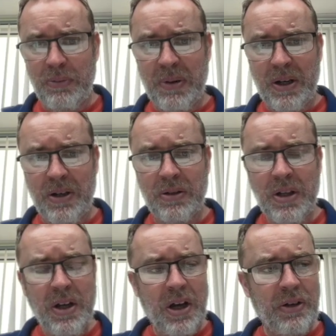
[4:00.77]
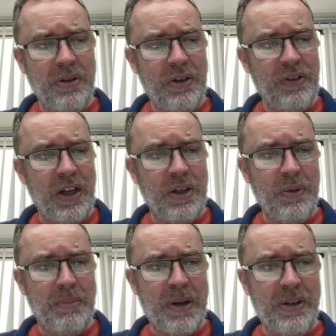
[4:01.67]
part I'm going to tell you
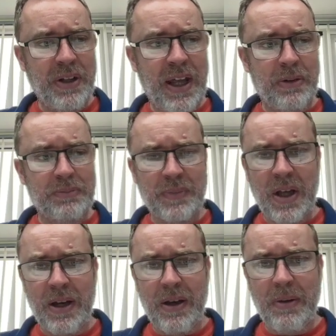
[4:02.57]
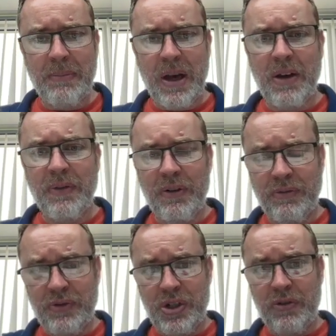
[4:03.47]
about now, over the
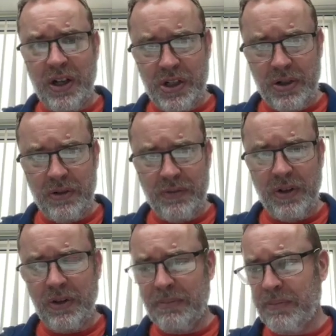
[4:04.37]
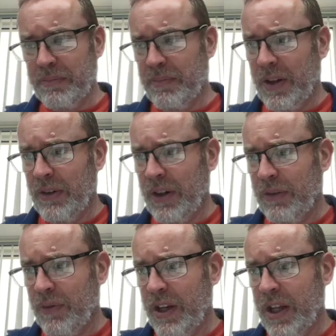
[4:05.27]
duration of this
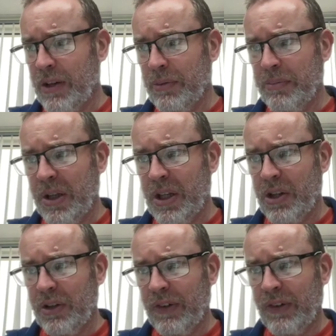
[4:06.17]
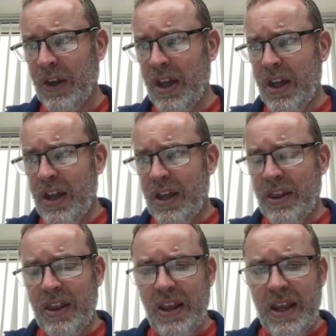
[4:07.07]
video, because
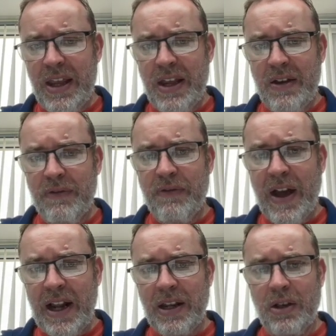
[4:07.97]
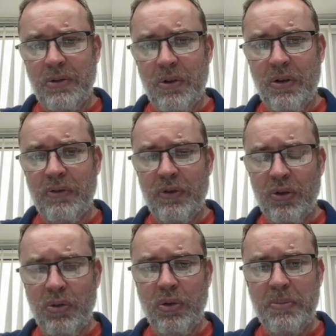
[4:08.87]
the value of
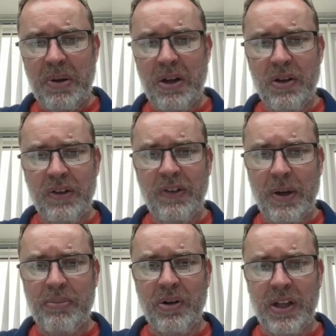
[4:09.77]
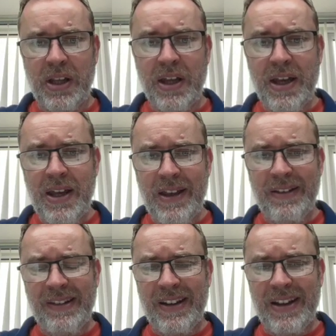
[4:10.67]
all the parts separately is
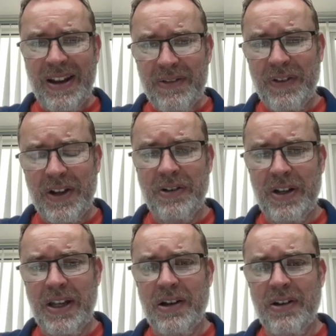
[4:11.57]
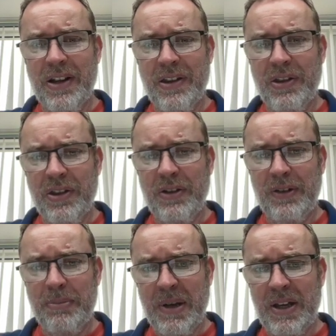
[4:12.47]
significantly higher than
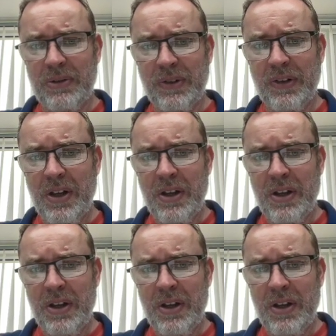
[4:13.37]
£30,